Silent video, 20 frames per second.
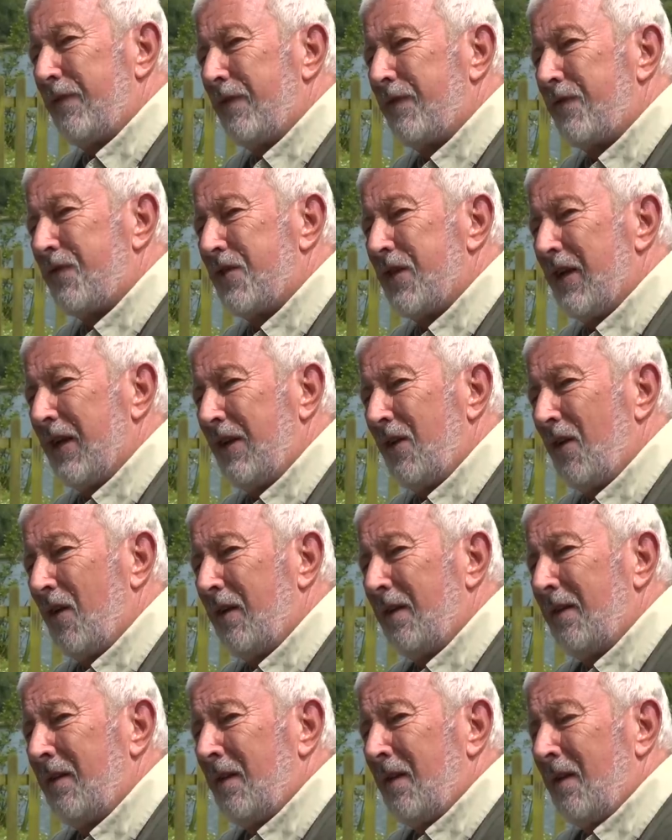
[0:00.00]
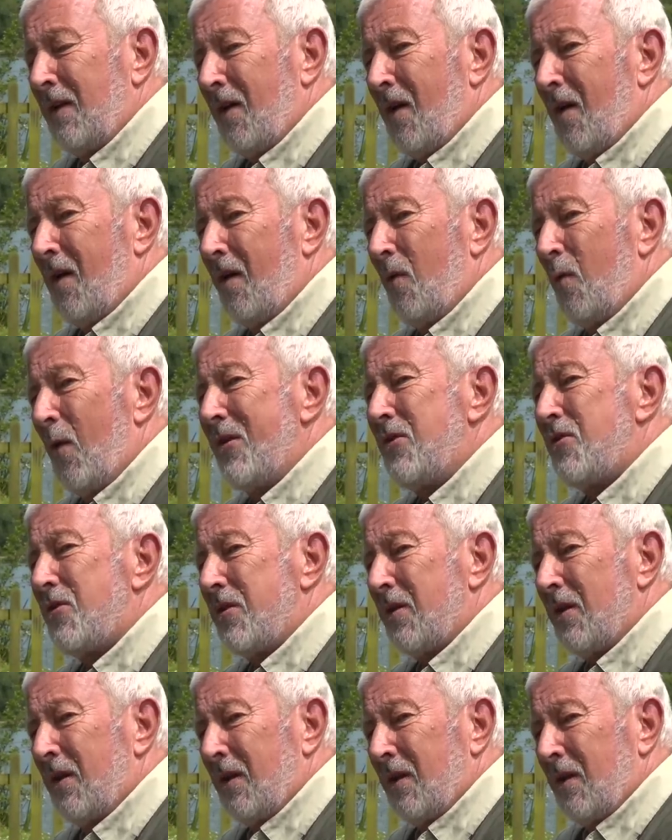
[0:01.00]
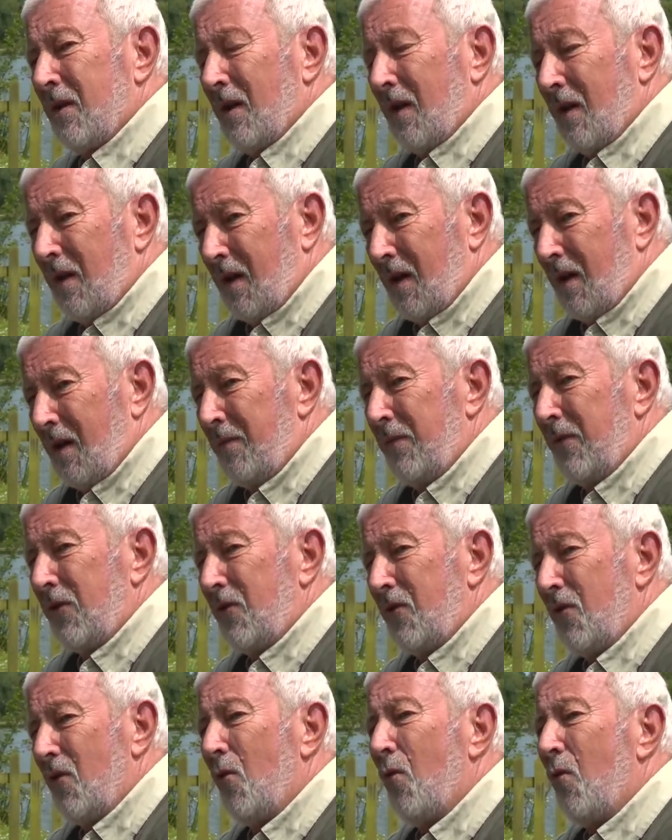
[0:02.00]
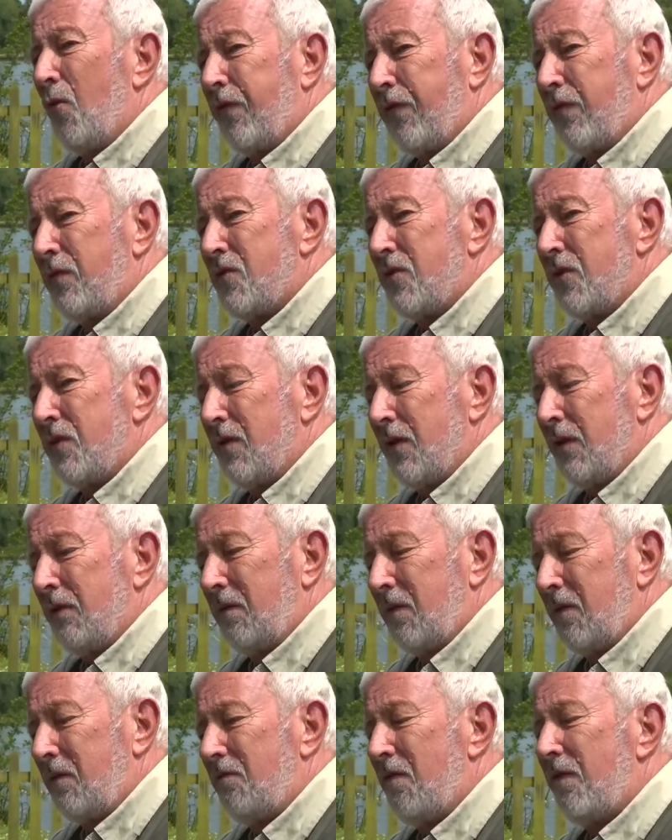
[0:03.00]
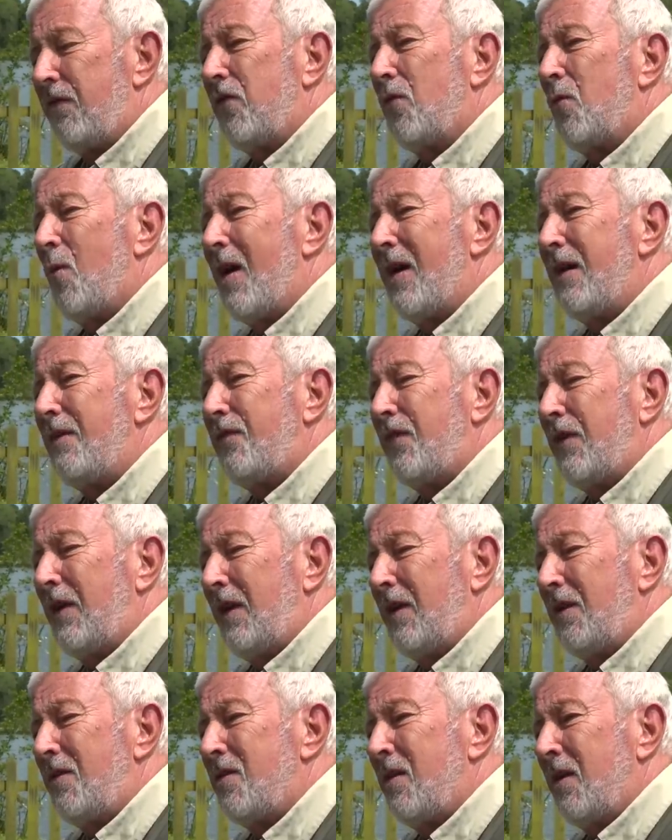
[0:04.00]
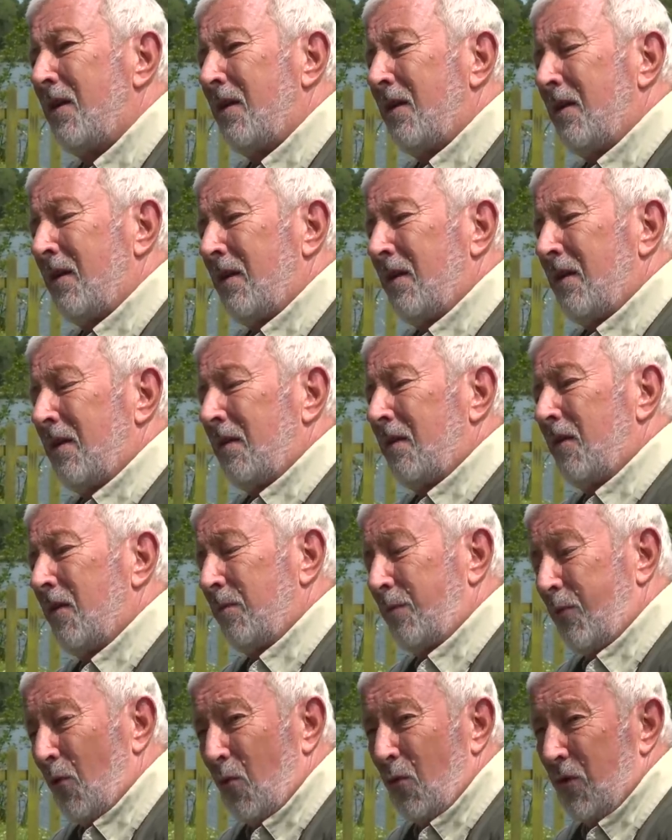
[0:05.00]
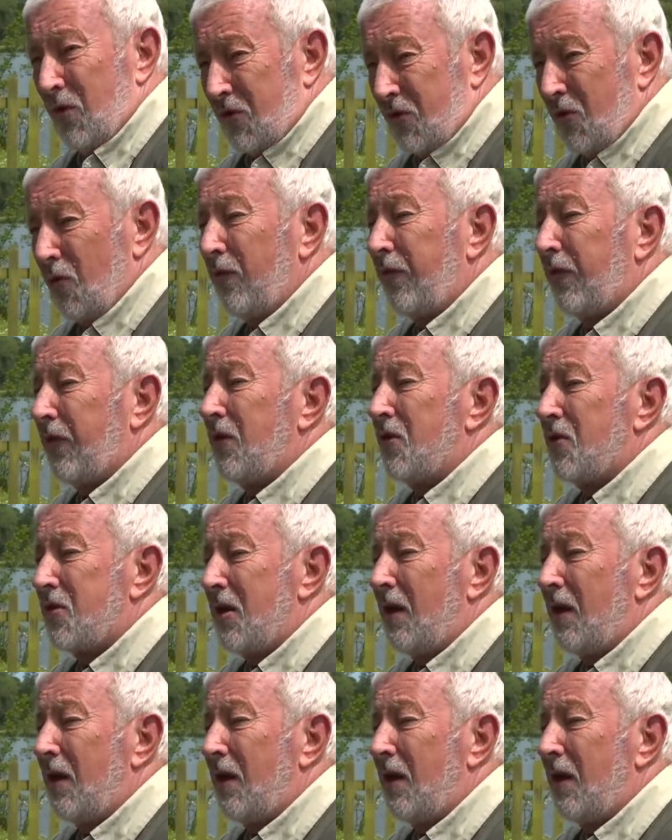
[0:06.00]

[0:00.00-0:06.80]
15, I, I went um, north to the, the River Waveney in that borders Norfolk and